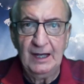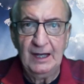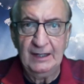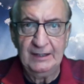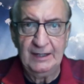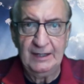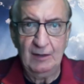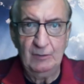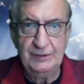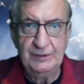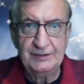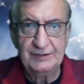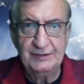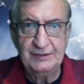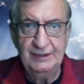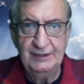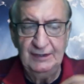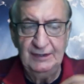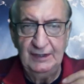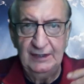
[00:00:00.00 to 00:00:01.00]
And now we
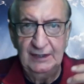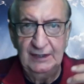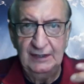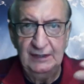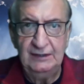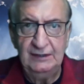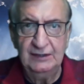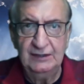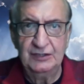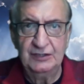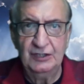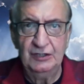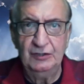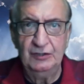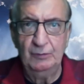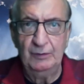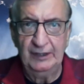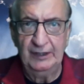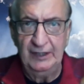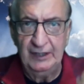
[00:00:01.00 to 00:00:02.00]
see the
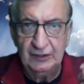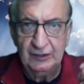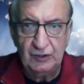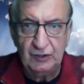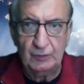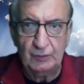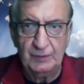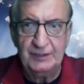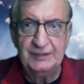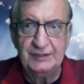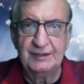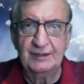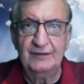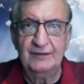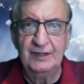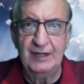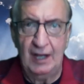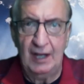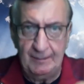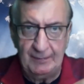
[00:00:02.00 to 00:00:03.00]
continuing increase
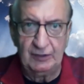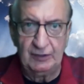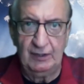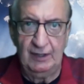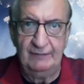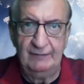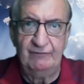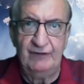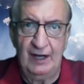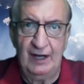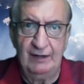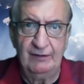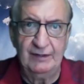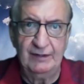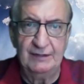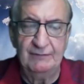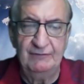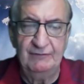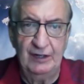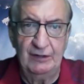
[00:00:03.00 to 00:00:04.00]
of the Omicron
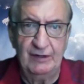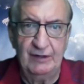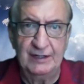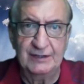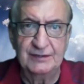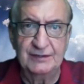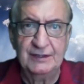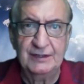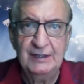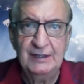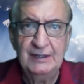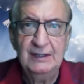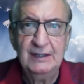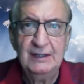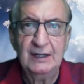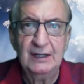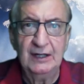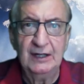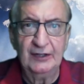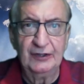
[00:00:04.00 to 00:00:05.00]
variant
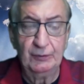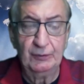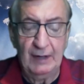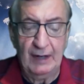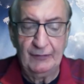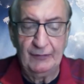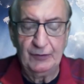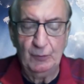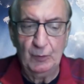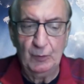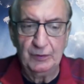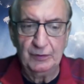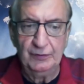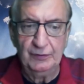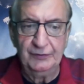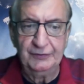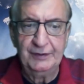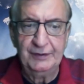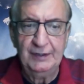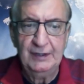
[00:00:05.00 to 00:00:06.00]
throughout the
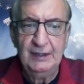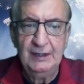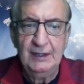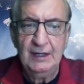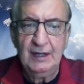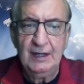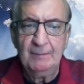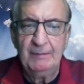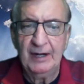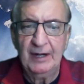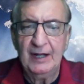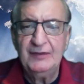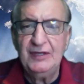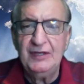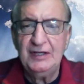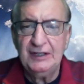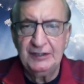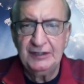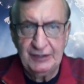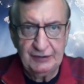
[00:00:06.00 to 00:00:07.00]
world. But I
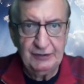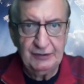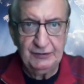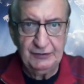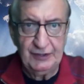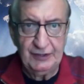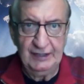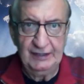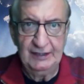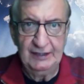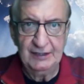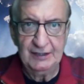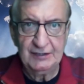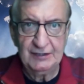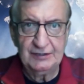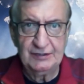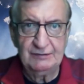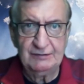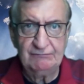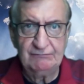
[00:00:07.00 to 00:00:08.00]
think another thing
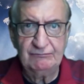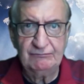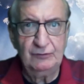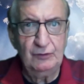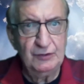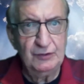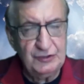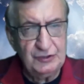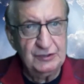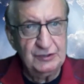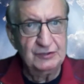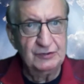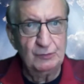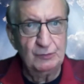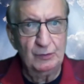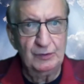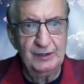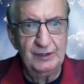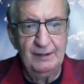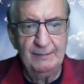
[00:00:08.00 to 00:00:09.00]
is Christians
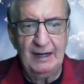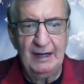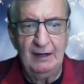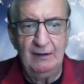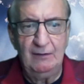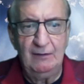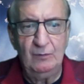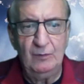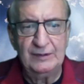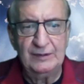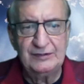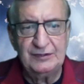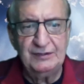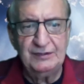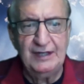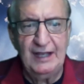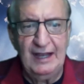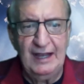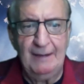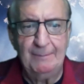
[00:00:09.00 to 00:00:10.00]
worry about what's
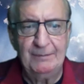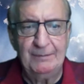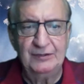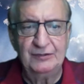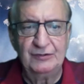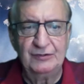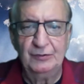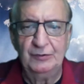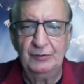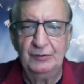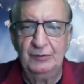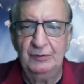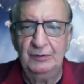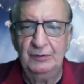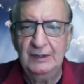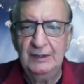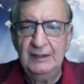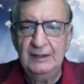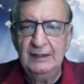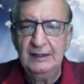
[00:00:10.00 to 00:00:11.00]
going to happen
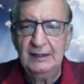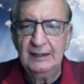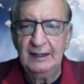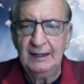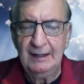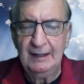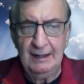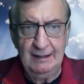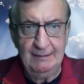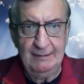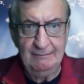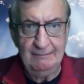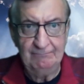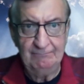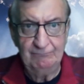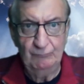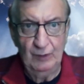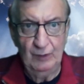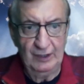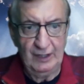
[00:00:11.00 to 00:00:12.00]
to,
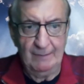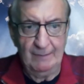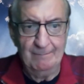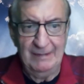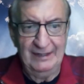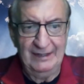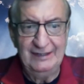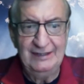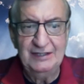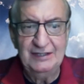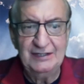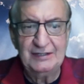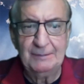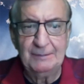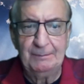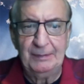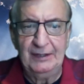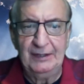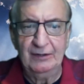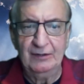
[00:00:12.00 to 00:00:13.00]
will our money
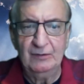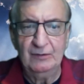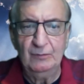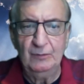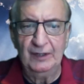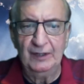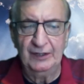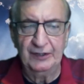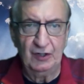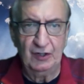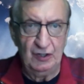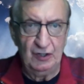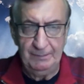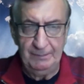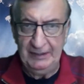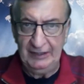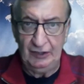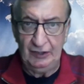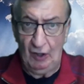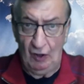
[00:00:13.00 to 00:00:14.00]
disappear? Will it all
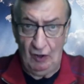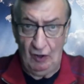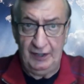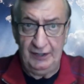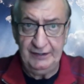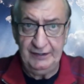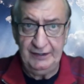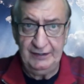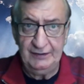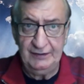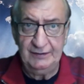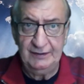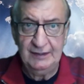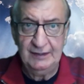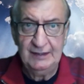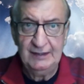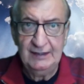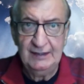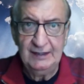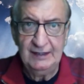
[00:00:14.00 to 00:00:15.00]
be gone
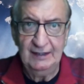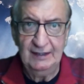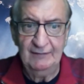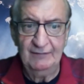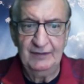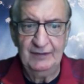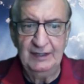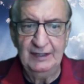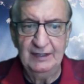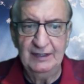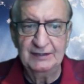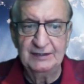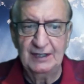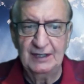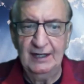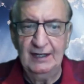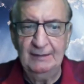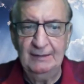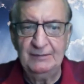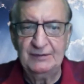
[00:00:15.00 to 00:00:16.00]
in the end
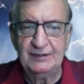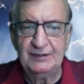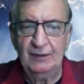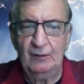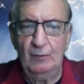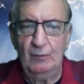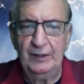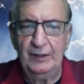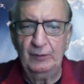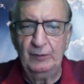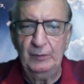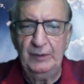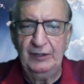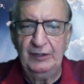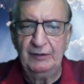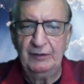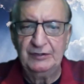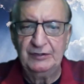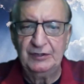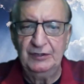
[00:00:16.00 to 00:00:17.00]
times? So what are we
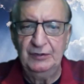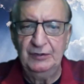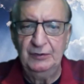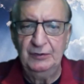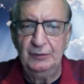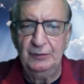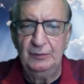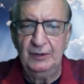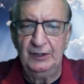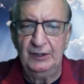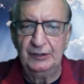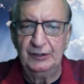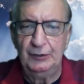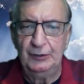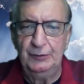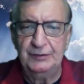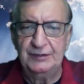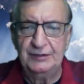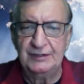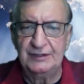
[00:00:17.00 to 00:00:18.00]
going to do? Will it
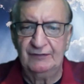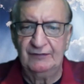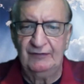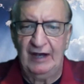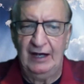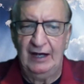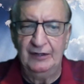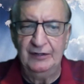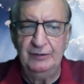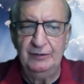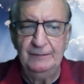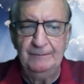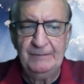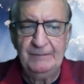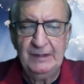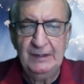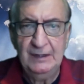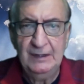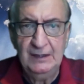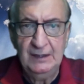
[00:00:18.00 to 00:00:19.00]
lose its value?
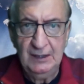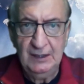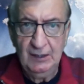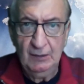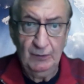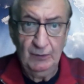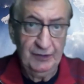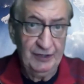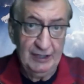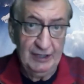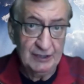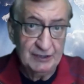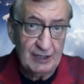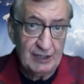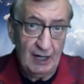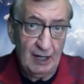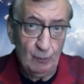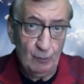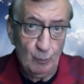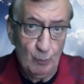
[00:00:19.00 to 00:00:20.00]
Will the
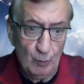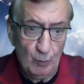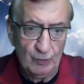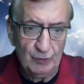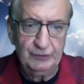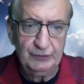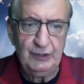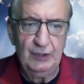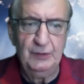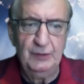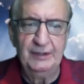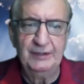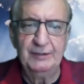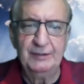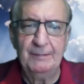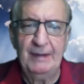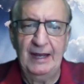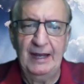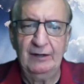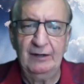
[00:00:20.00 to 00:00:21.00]
entire world go
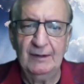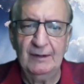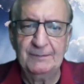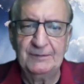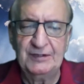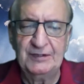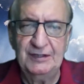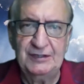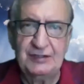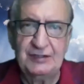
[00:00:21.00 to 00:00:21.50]
into bankruptcy?